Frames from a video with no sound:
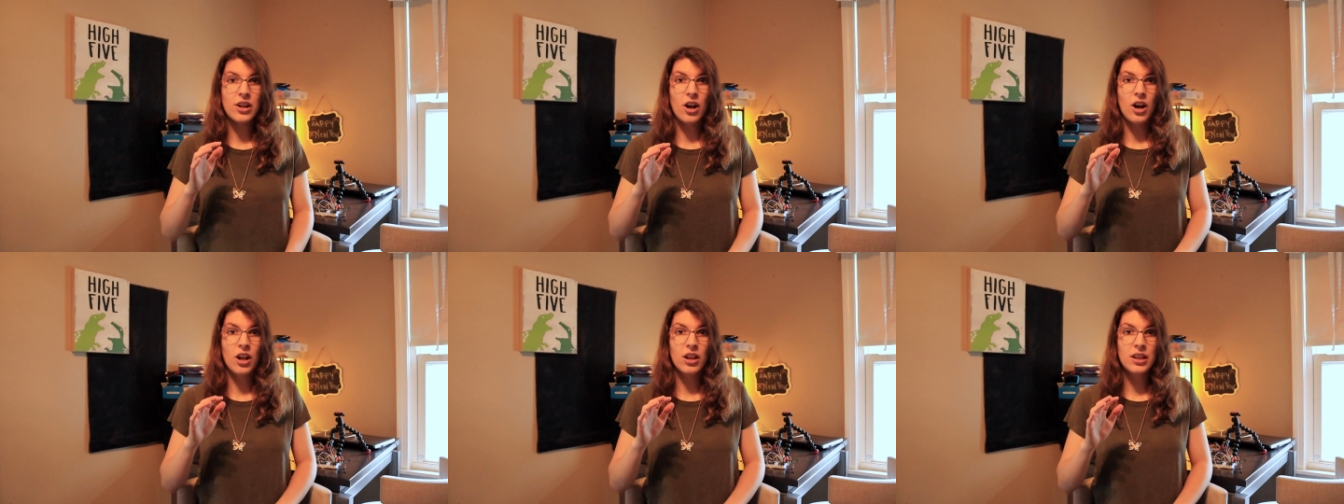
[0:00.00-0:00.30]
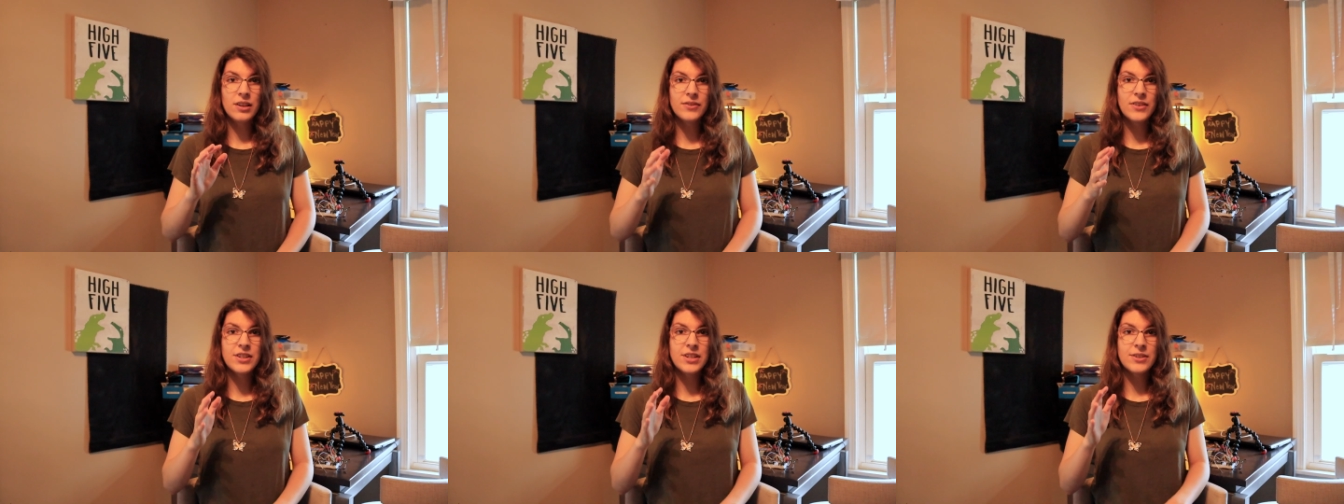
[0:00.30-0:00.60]
at
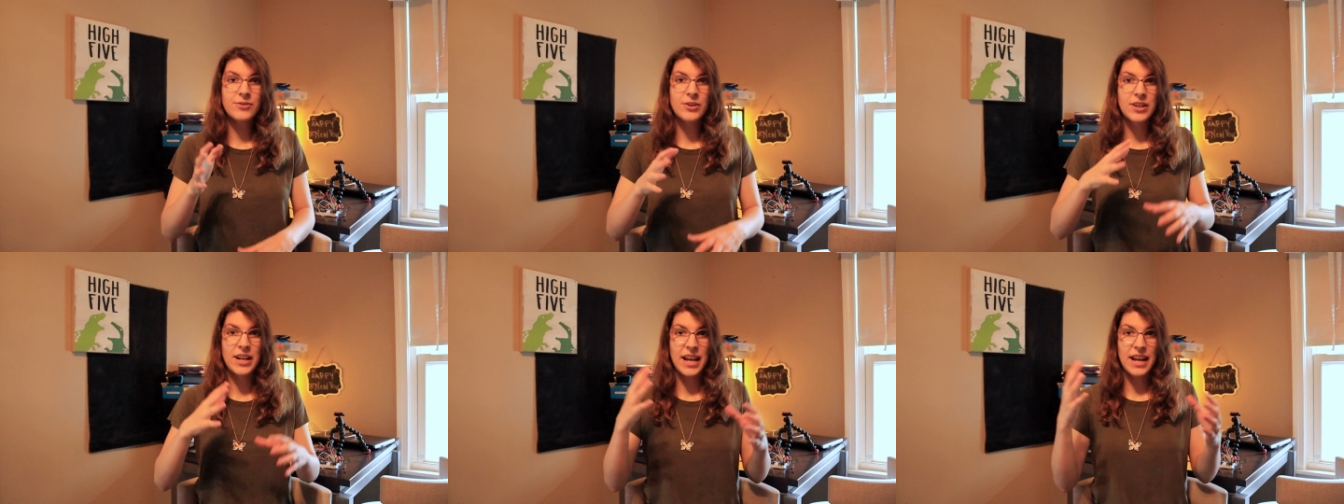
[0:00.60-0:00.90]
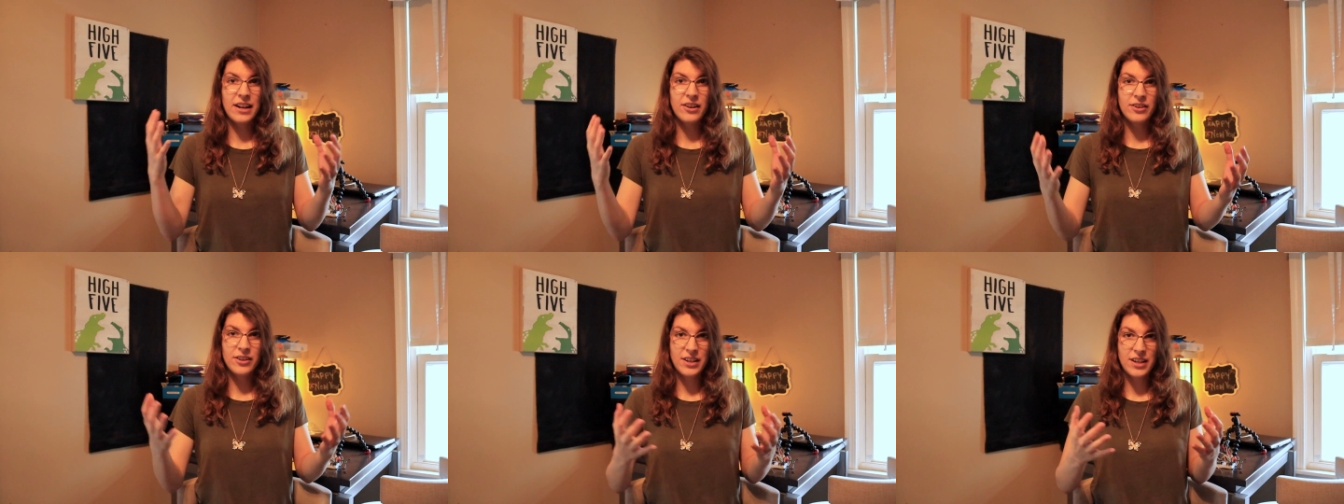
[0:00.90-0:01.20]
all of the different
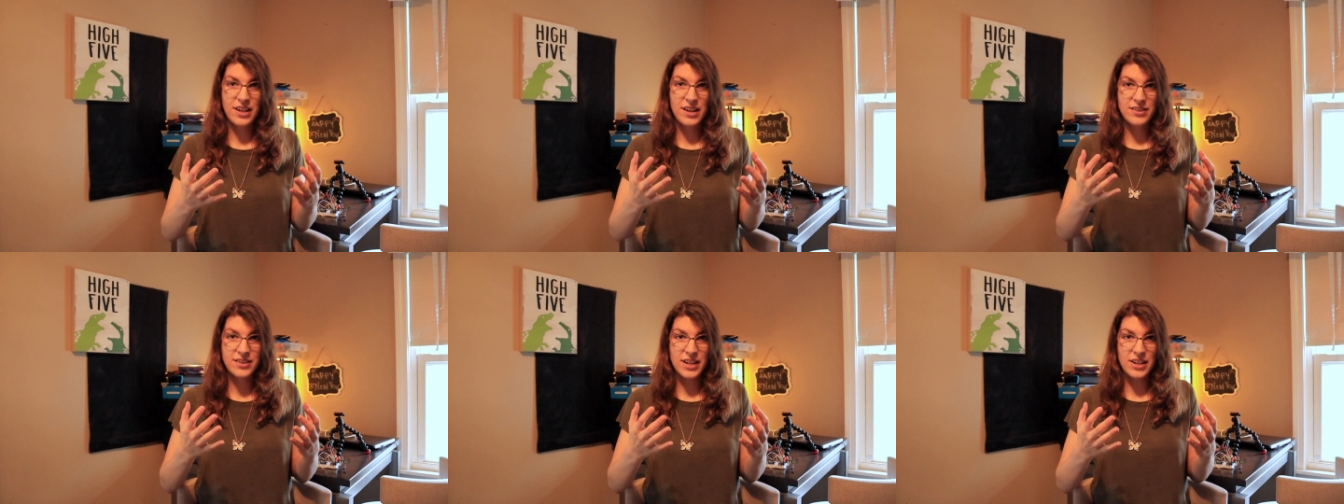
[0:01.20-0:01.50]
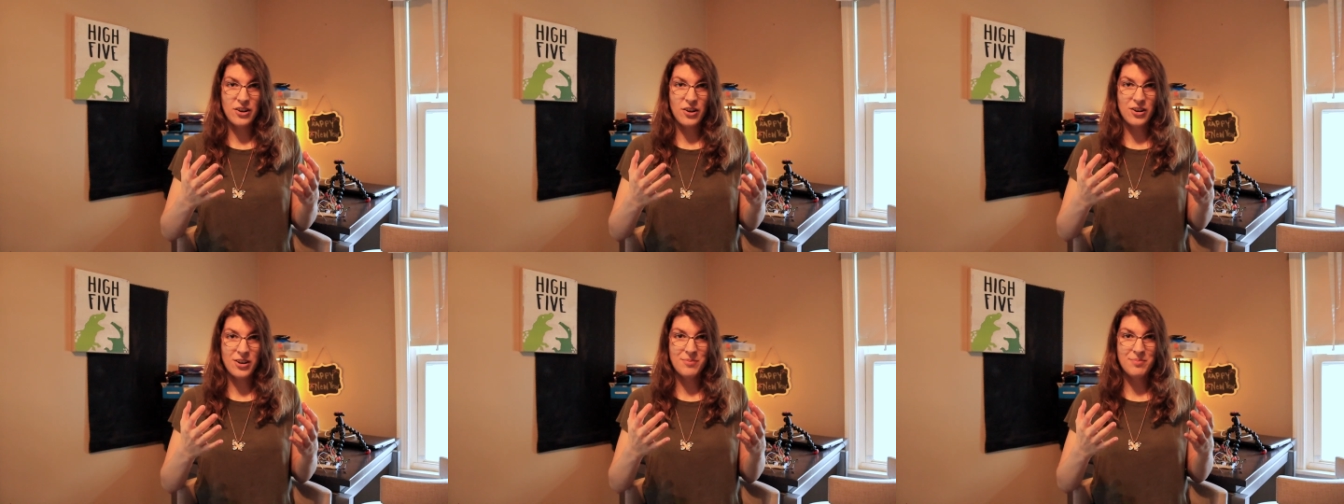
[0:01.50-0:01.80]
areas
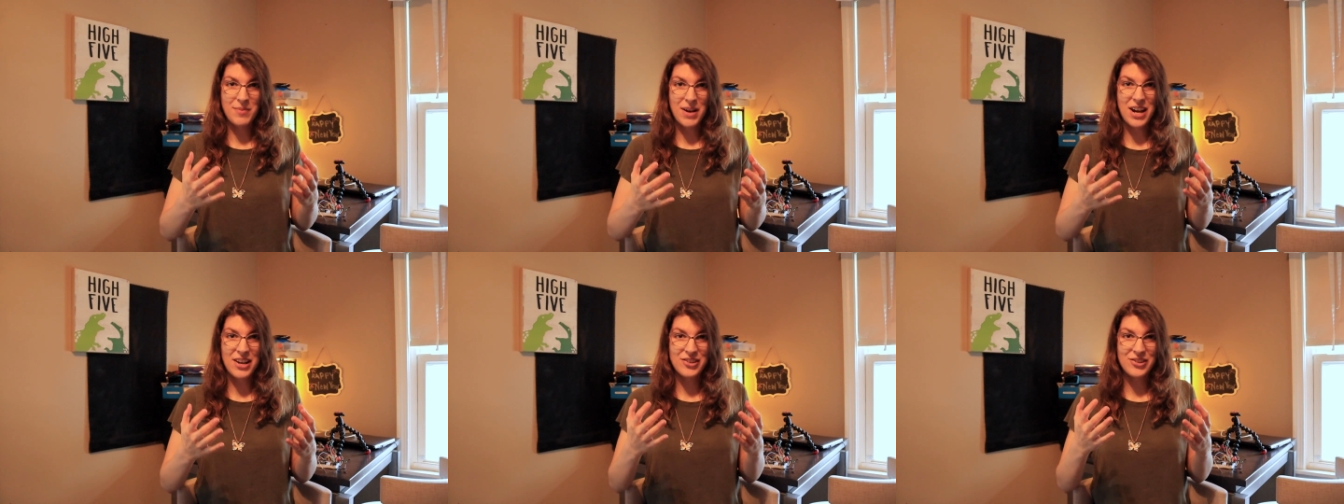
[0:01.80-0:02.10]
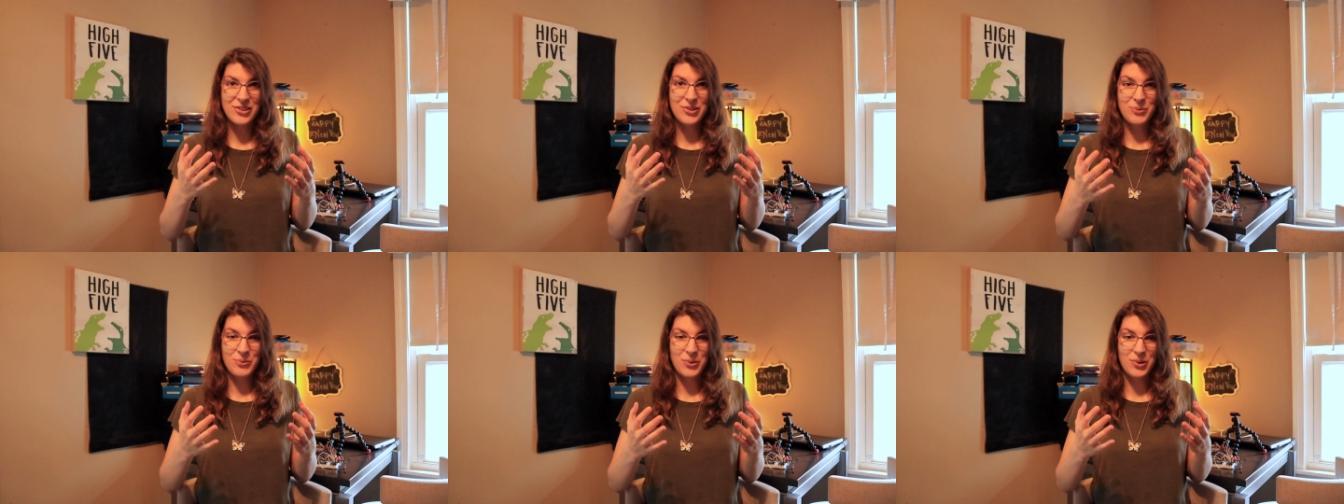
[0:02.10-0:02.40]
in our
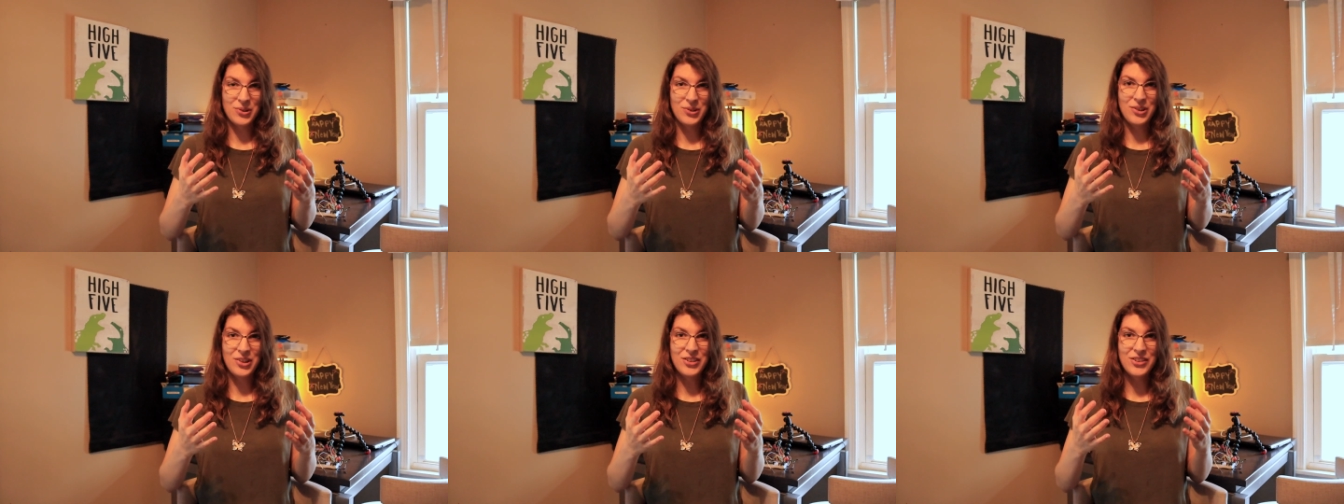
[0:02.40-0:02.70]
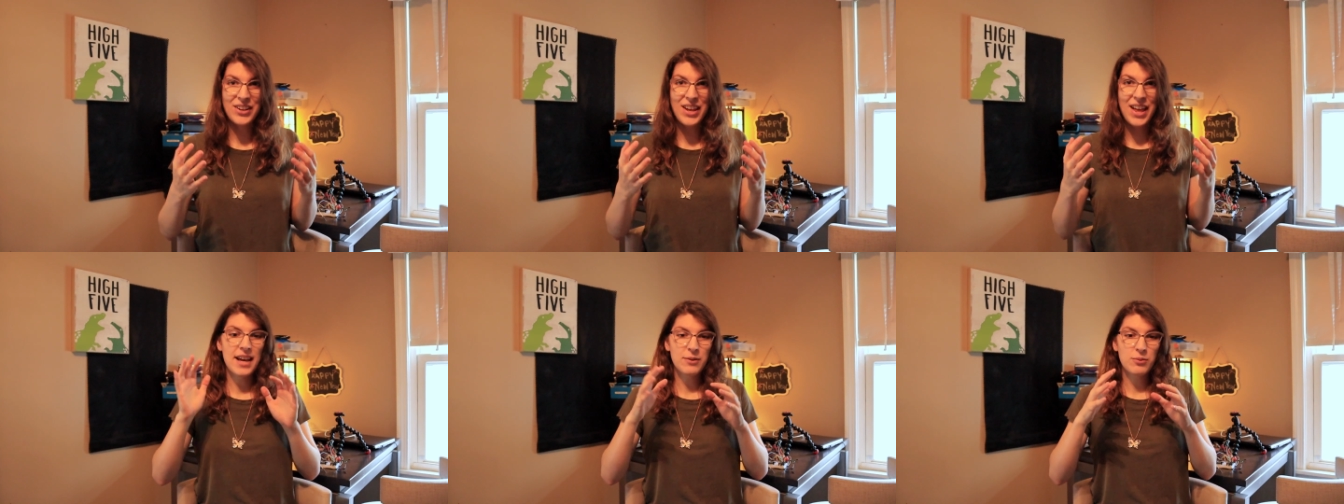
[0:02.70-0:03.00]
modern
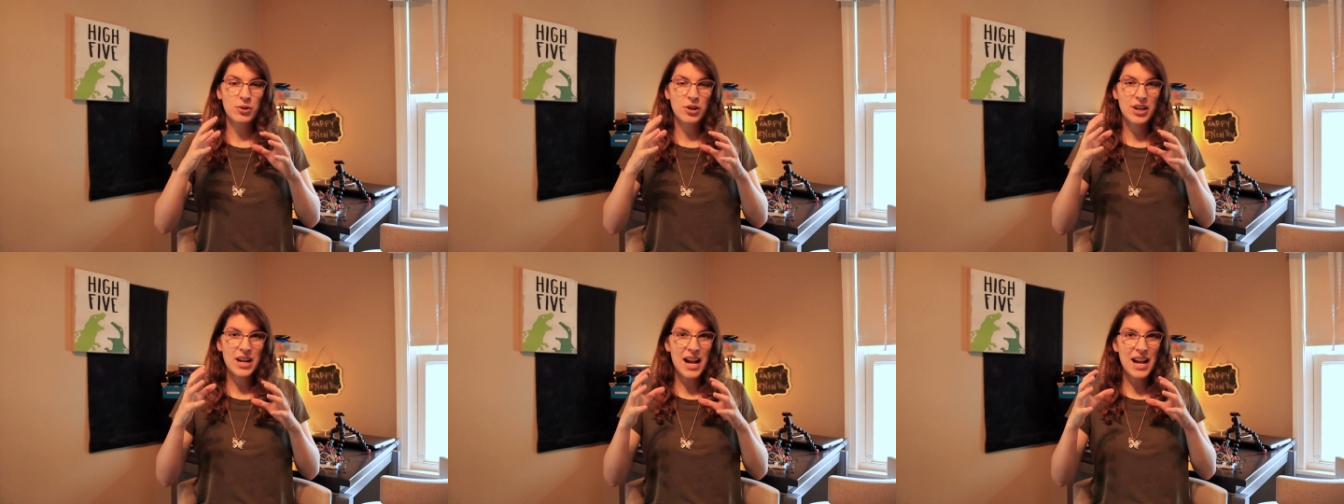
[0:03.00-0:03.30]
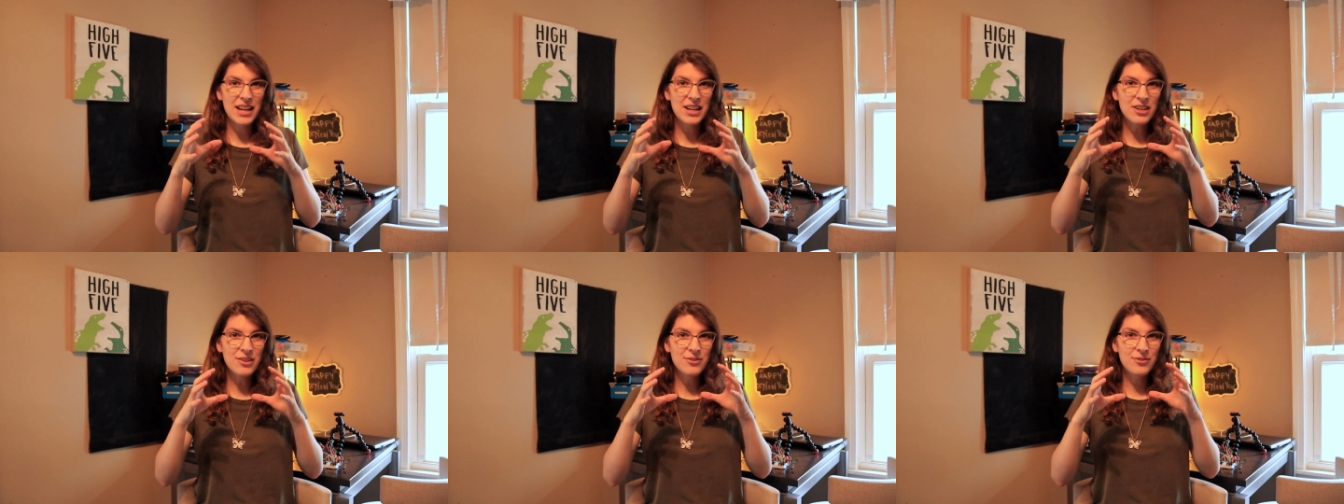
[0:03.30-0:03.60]
world that were
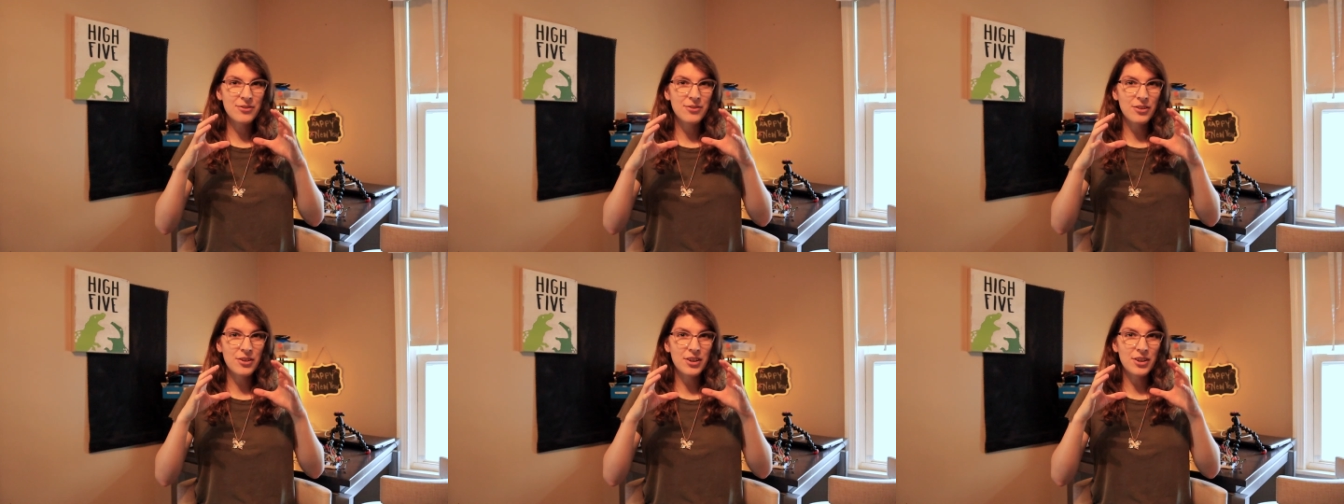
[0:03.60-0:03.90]
kind of